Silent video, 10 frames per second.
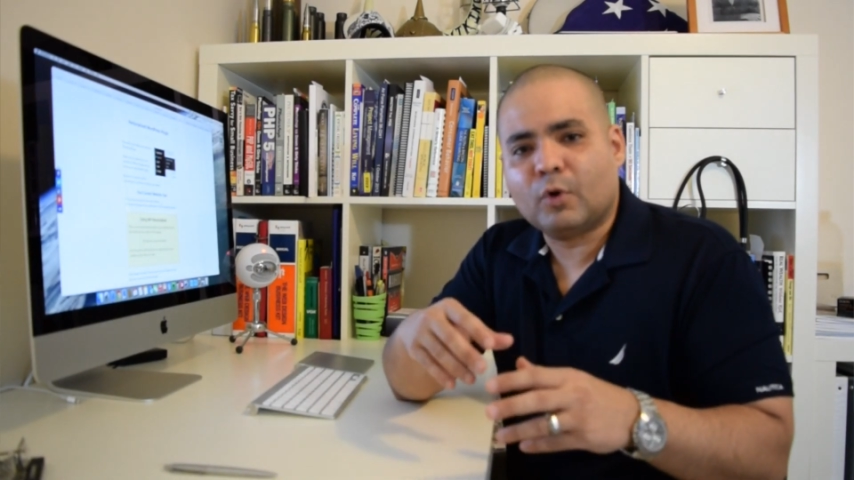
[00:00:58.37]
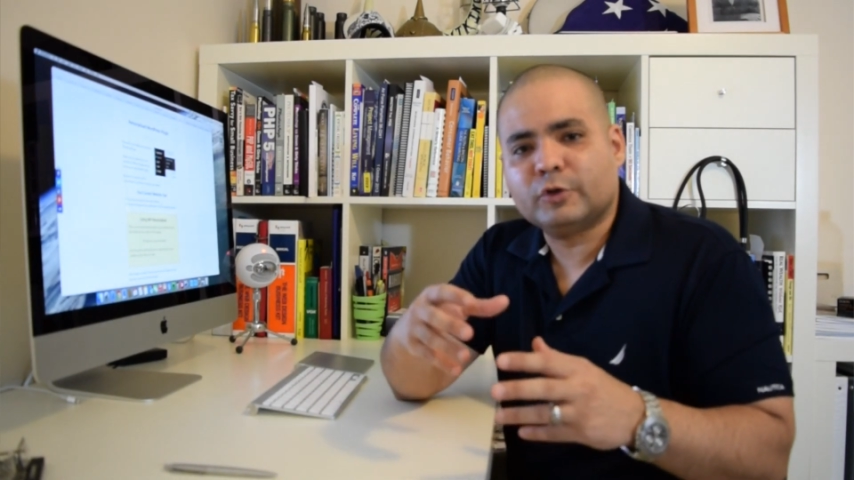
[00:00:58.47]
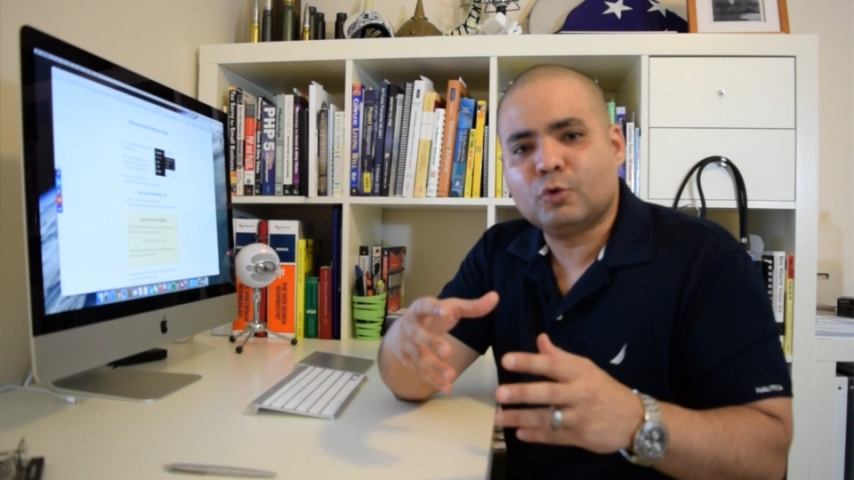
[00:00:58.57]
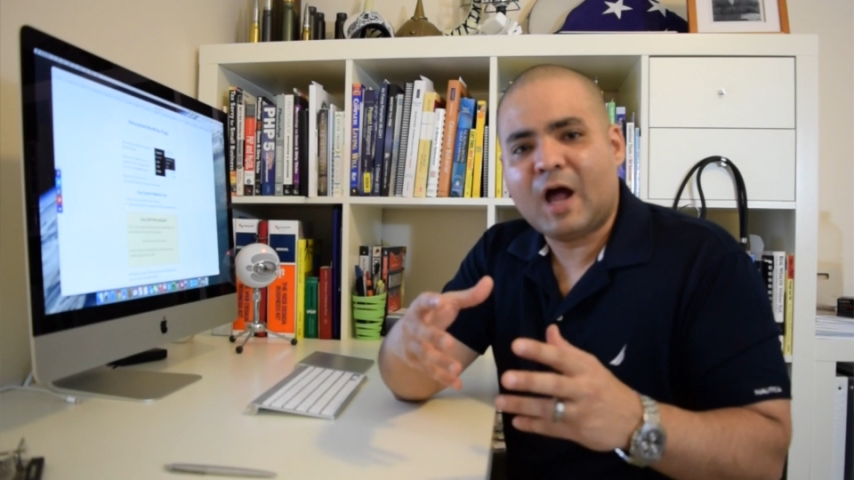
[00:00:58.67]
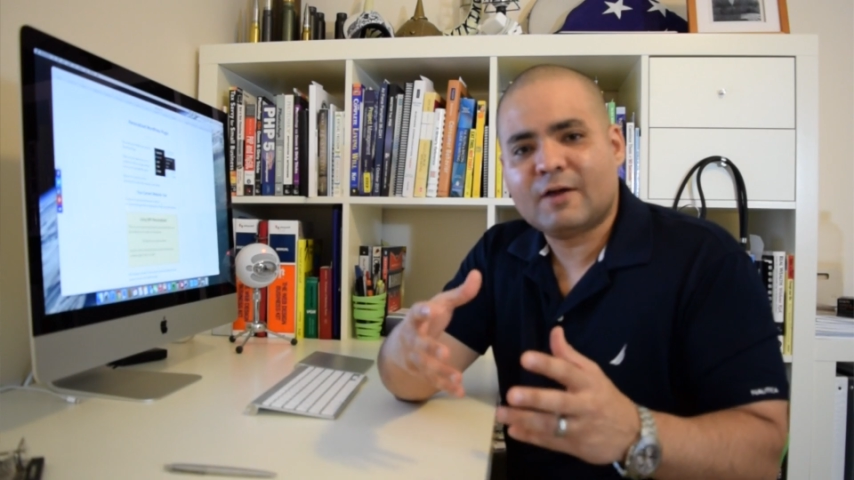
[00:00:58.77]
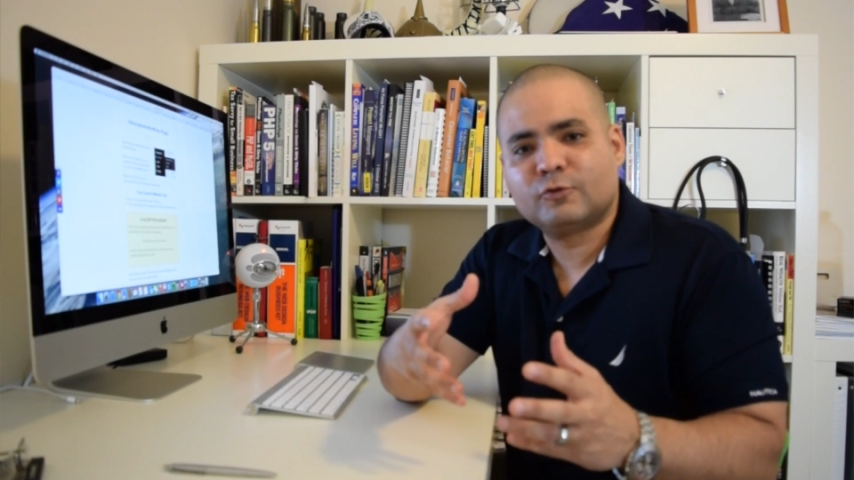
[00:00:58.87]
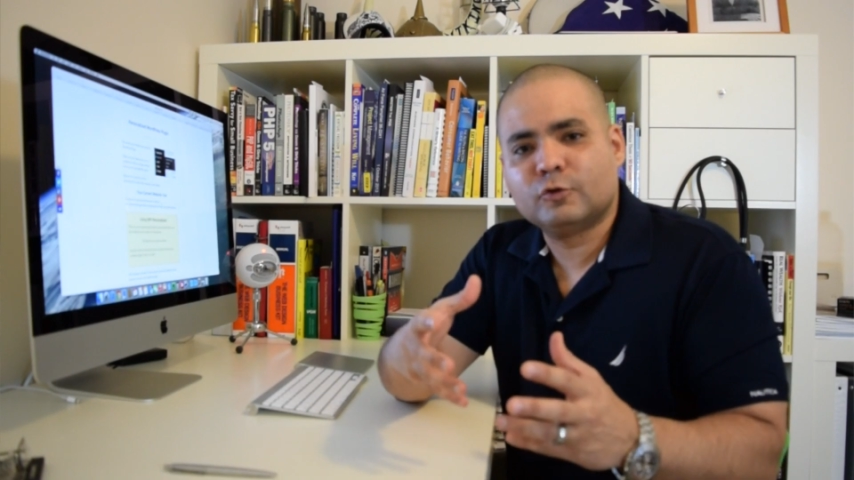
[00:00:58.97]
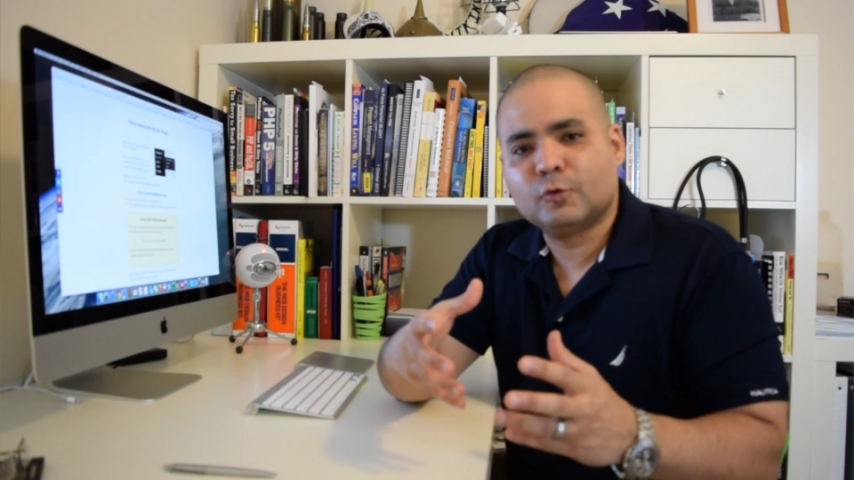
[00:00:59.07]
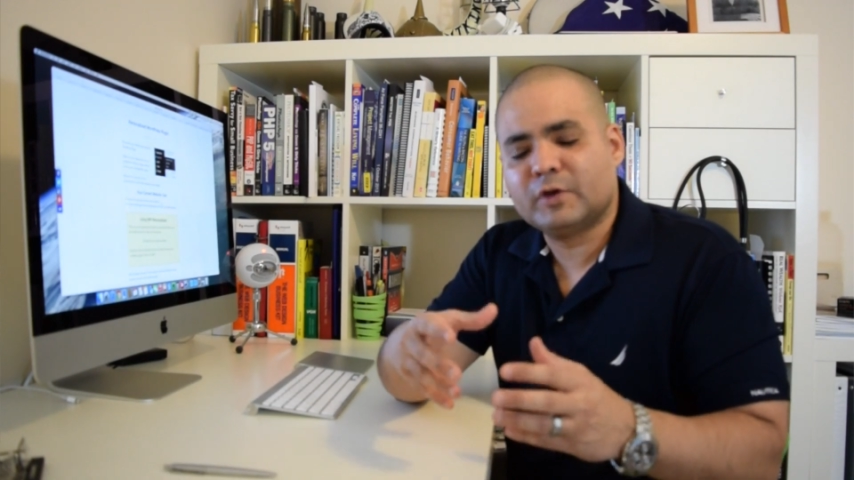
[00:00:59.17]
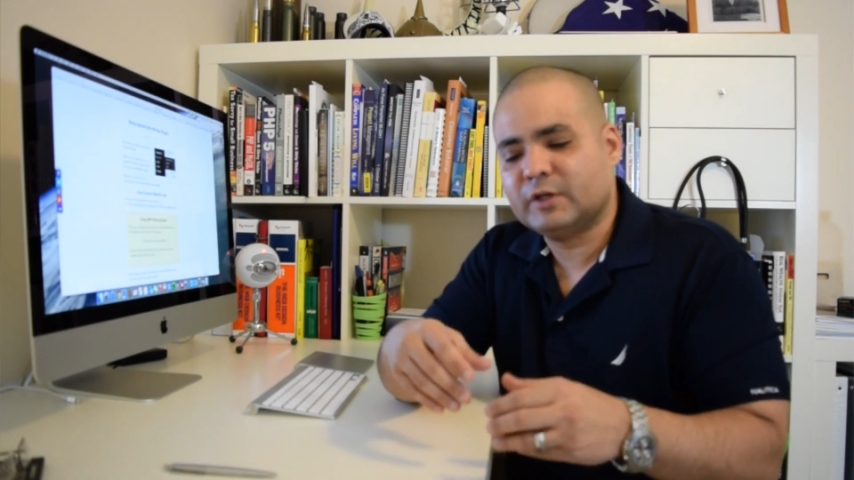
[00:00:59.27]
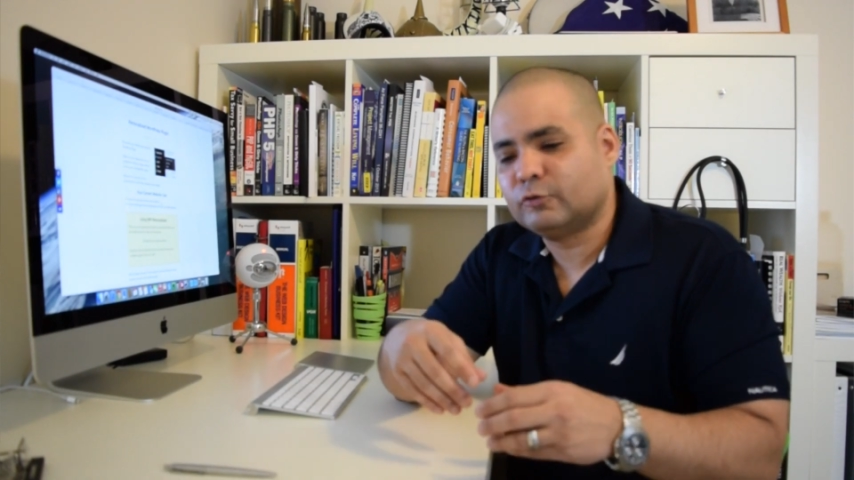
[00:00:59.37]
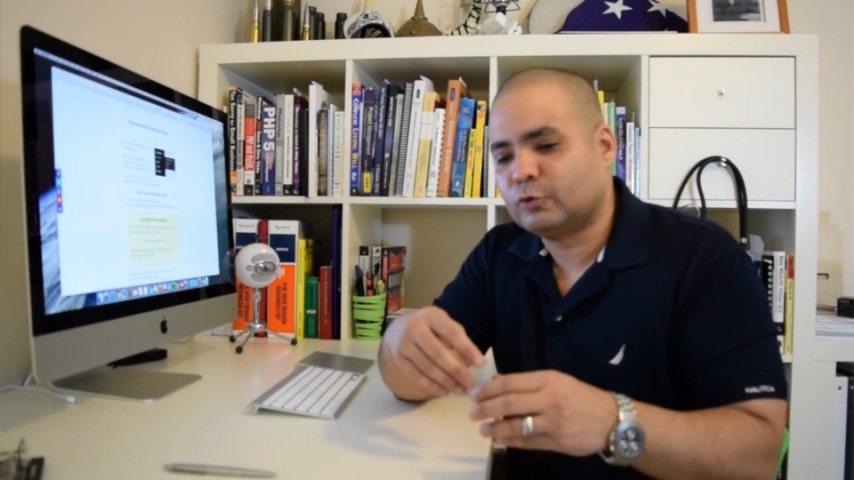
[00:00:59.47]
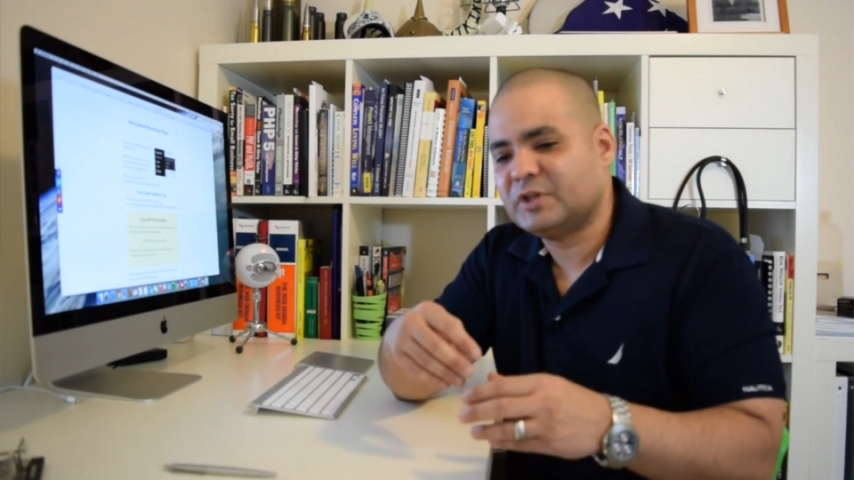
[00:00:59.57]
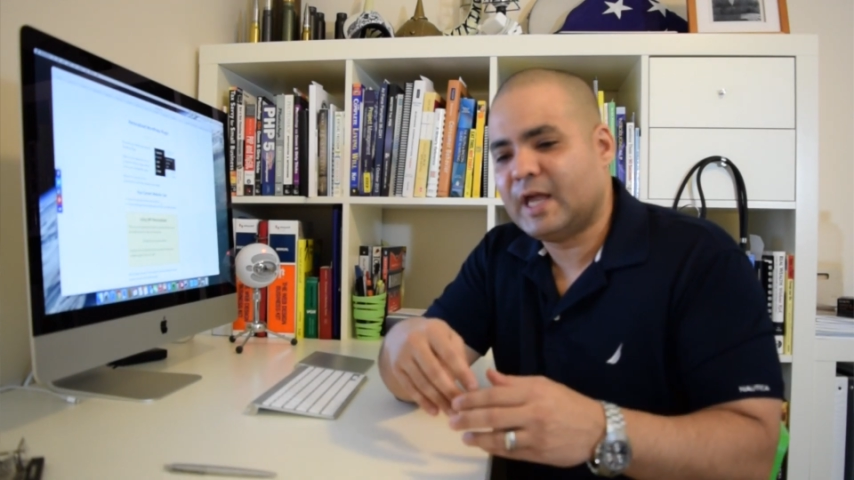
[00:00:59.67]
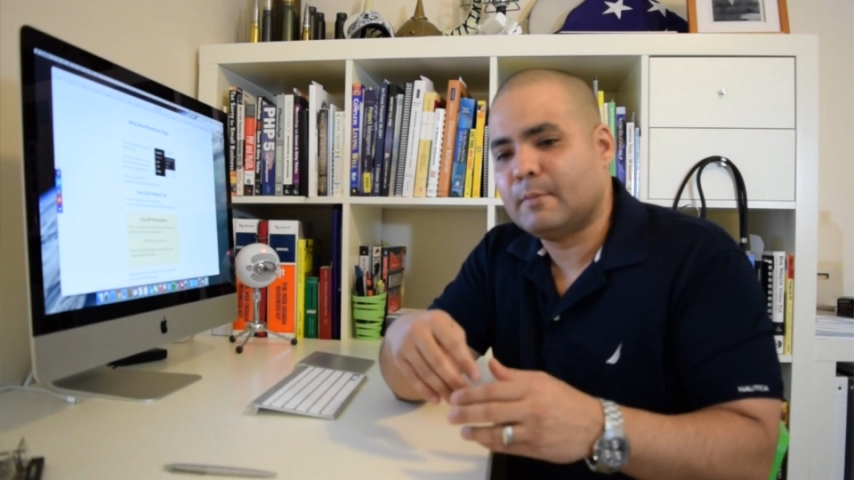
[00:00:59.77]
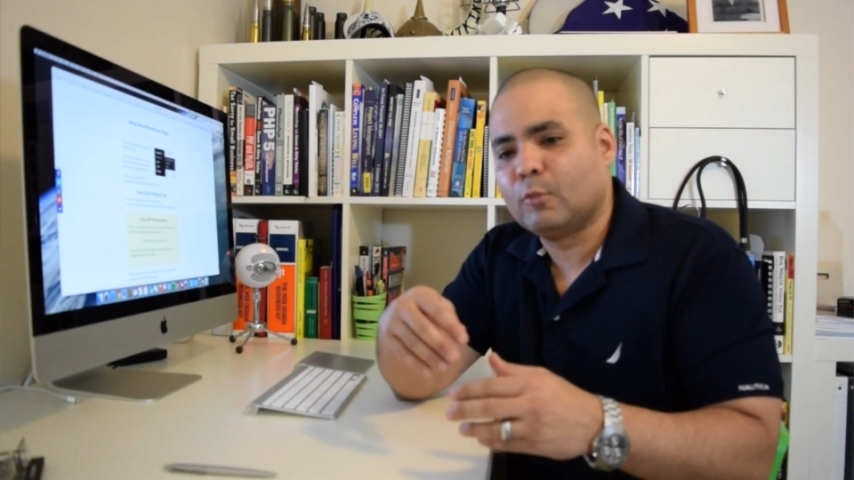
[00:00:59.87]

what you have to do is create